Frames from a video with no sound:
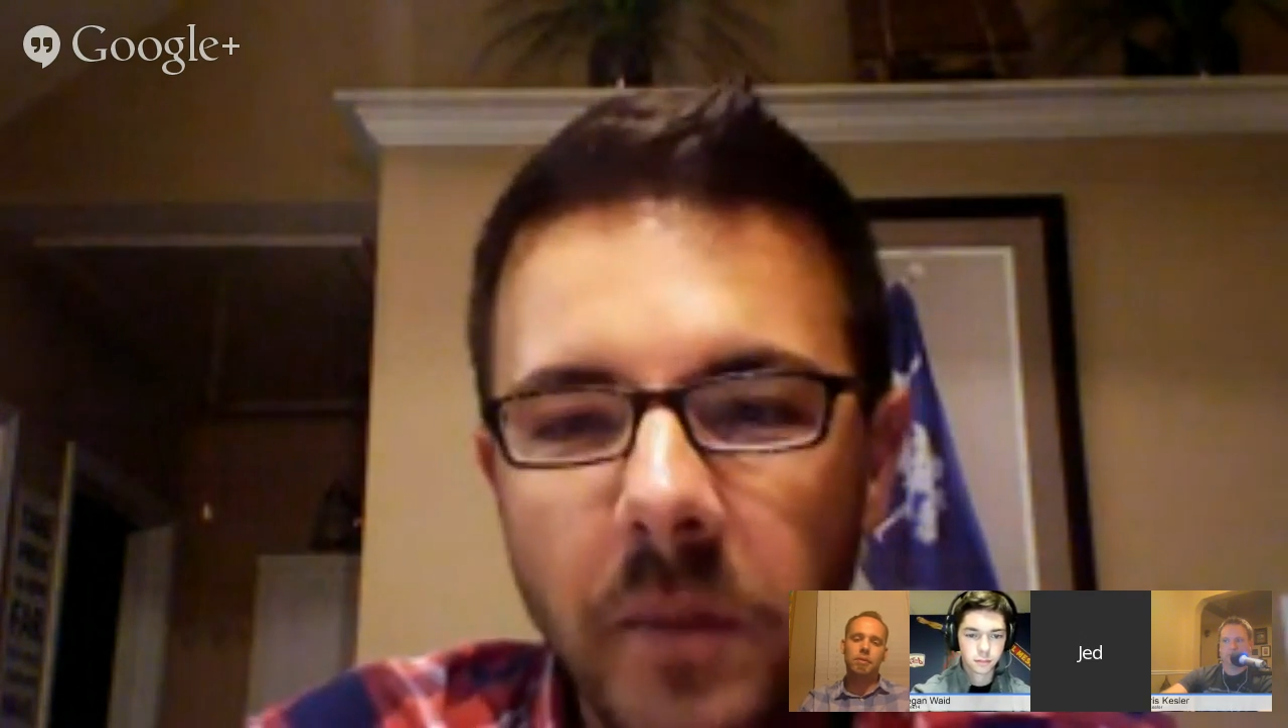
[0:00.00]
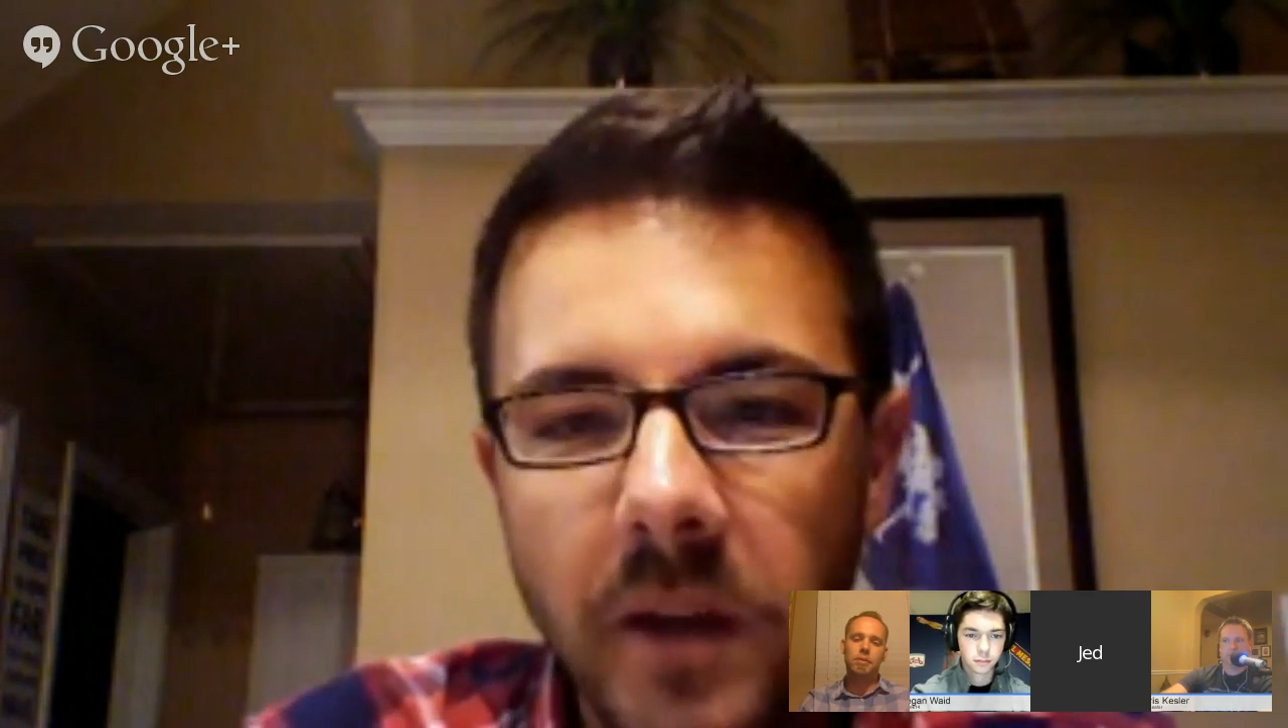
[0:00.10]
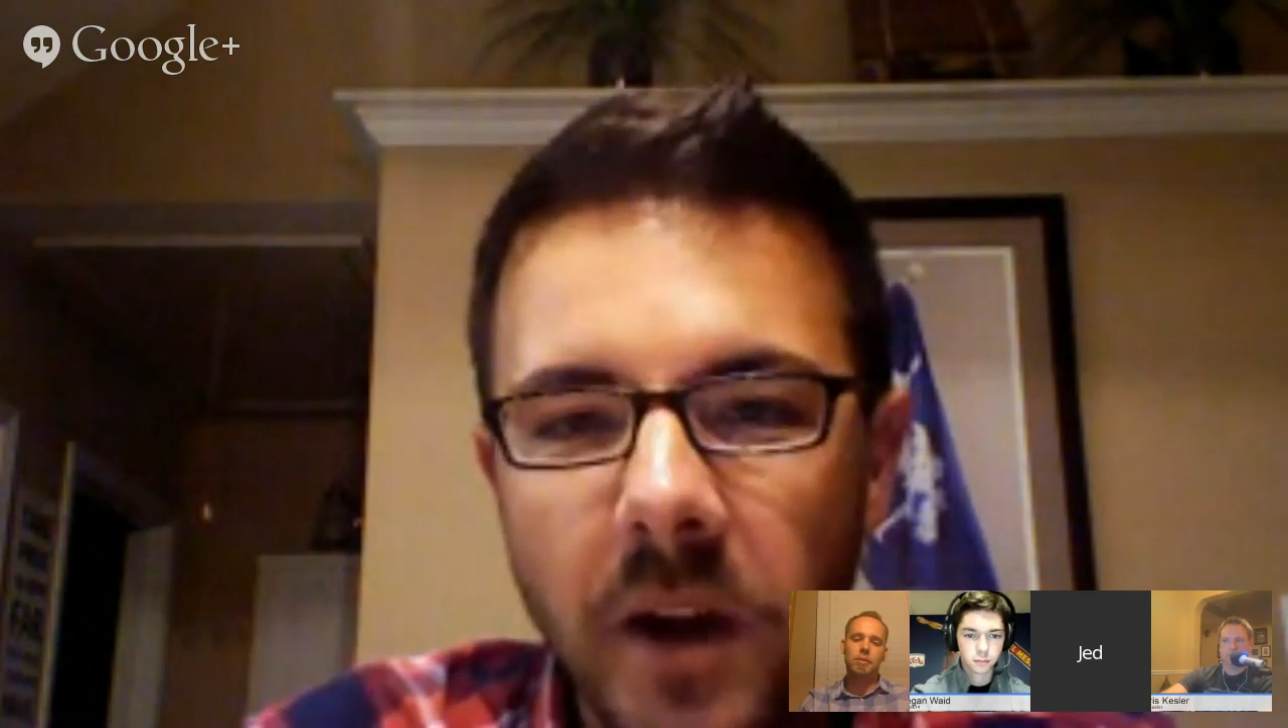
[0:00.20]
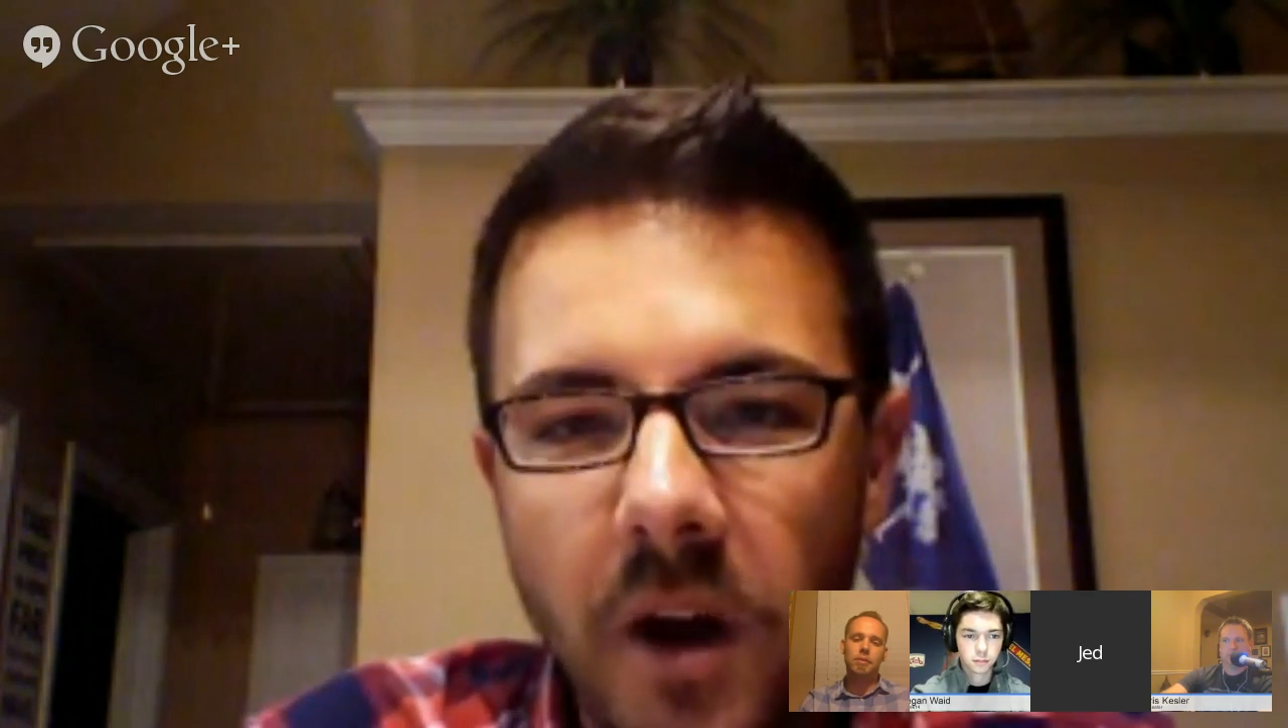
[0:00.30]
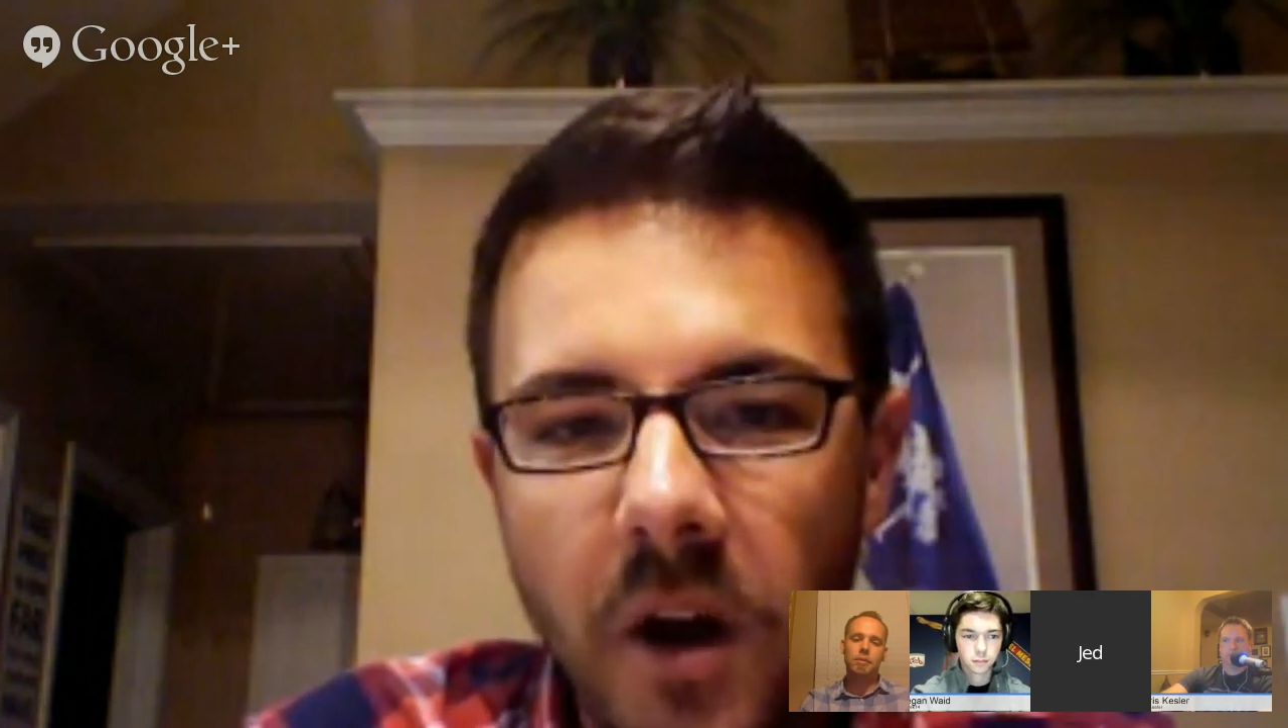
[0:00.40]
it
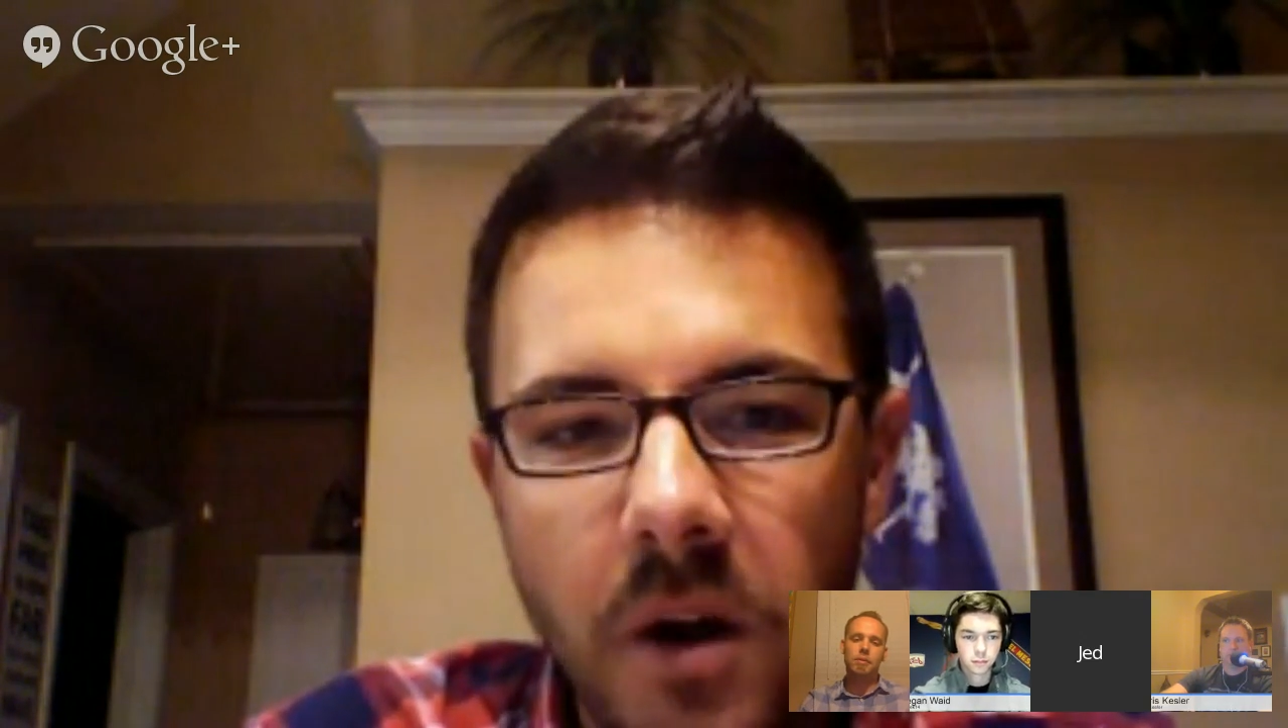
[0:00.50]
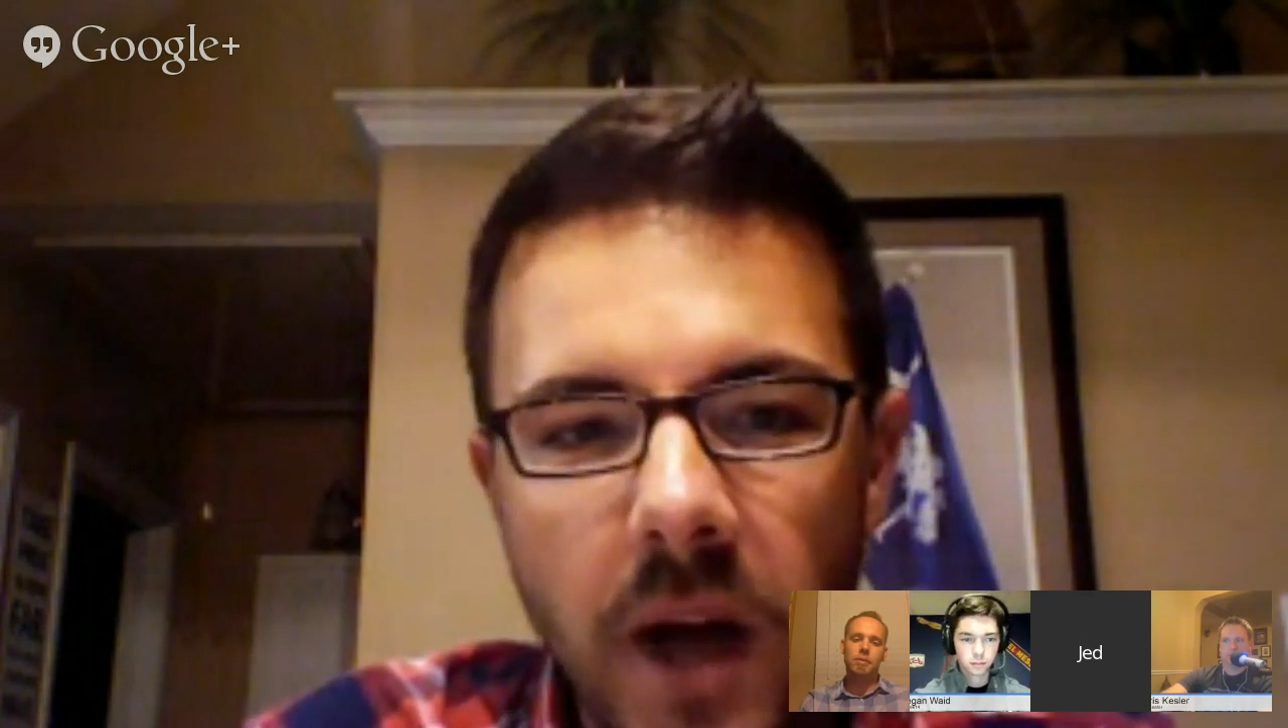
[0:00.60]
all,